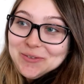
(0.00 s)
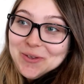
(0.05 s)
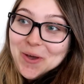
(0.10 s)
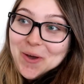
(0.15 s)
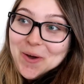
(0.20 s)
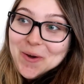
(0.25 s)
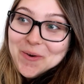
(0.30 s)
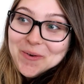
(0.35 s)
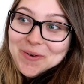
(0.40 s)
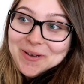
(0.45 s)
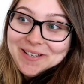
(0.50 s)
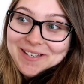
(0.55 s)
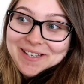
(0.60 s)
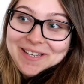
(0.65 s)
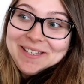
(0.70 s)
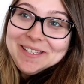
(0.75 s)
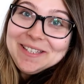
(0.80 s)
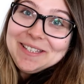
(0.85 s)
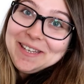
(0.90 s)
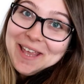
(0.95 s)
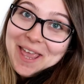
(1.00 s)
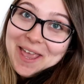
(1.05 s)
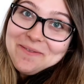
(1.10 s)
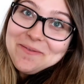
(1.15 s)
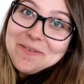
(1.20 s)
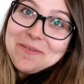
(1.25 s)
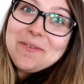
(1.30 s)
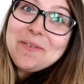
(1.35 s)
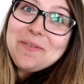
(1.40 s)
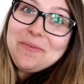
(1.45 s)
So today
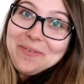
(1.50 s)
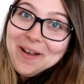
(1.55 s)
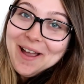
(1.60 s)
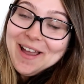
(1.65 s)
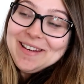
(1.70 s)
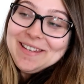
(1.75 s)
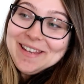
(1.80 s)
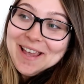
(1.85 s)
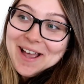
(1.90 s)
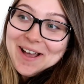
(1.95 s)
we will find